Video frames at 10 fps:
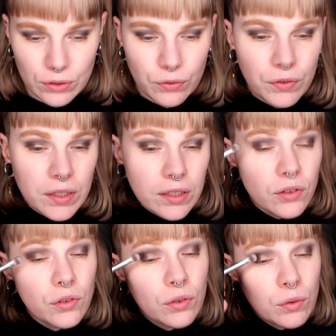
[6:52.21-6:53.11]
good
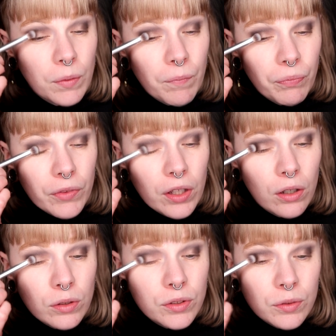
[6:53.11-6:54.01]
thing to
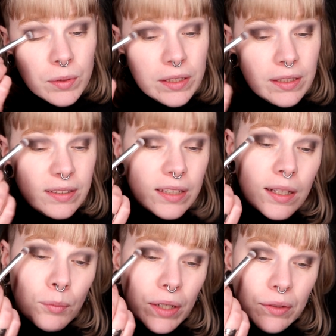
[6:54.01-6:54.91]
go. So we did
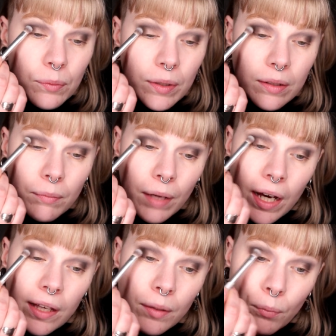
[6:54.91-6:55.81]
celebrate with
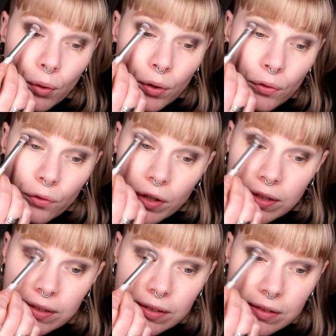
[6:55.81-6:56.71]
my
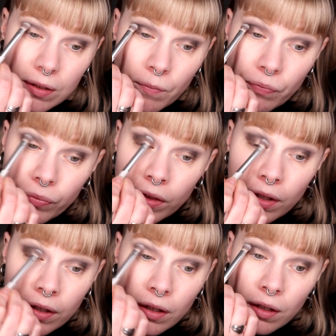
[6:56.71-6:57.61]
boyfriend's
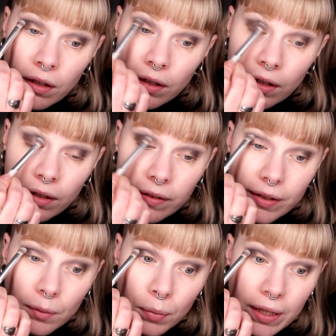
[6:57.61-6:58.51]
uh,
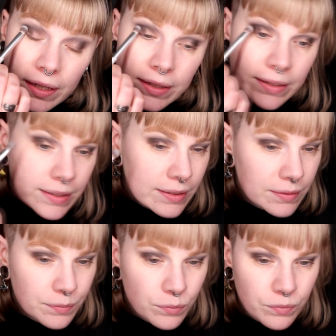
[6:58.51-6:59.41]
siblings